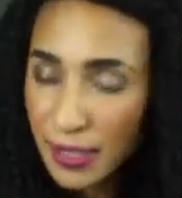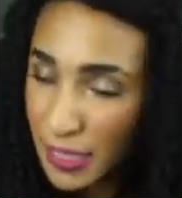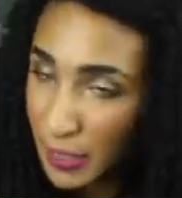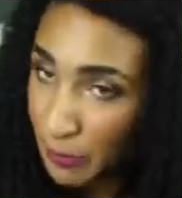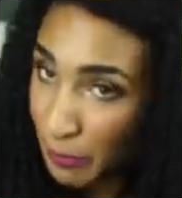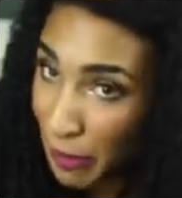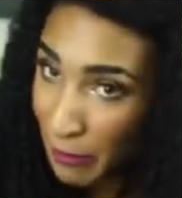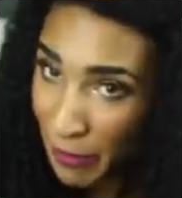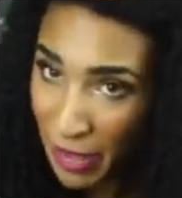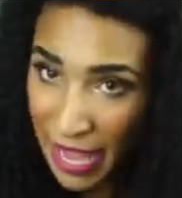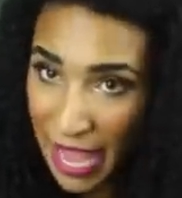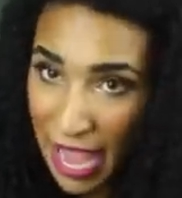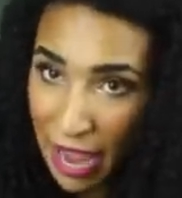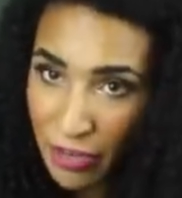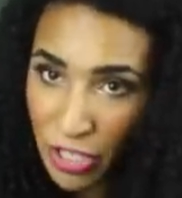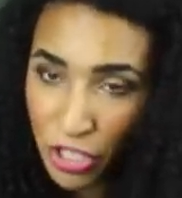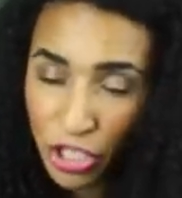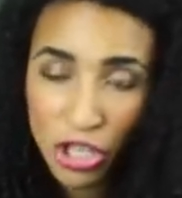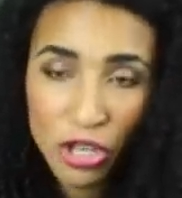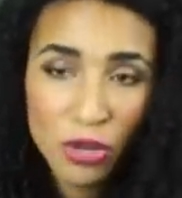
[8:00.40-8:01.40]
split my
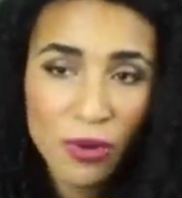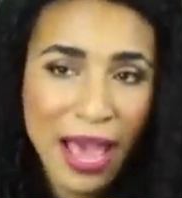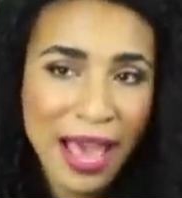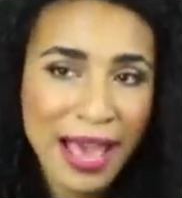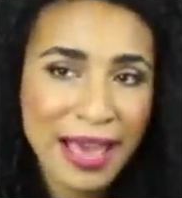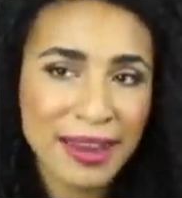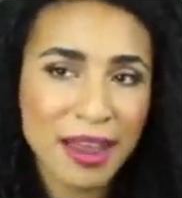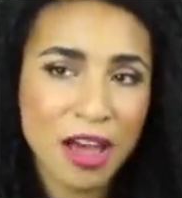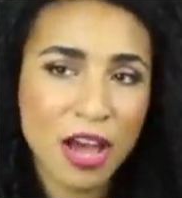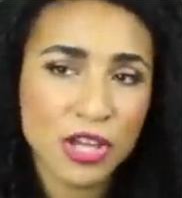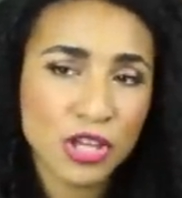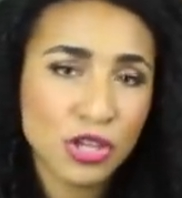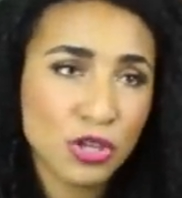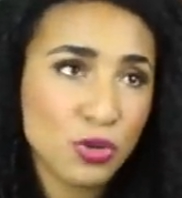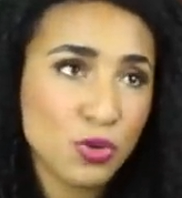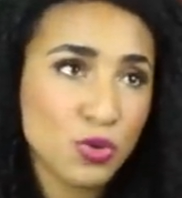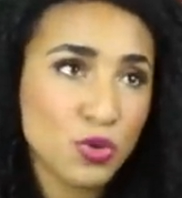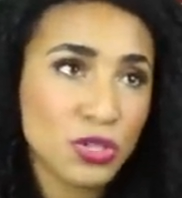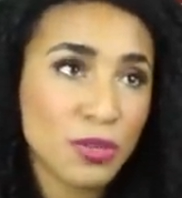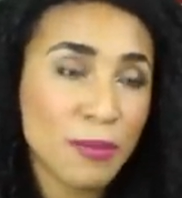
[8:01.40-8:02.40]
hair in two, and I
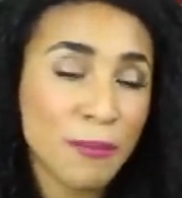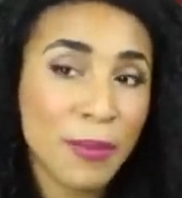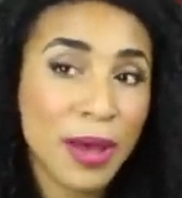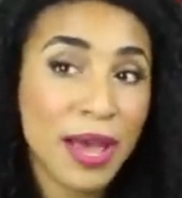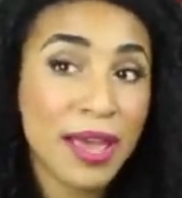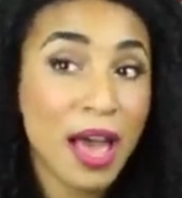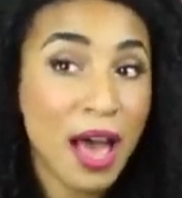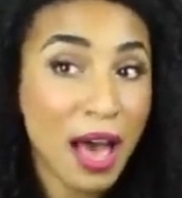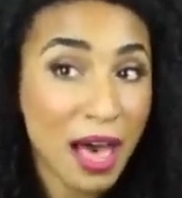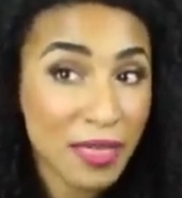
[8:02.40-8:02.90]
used my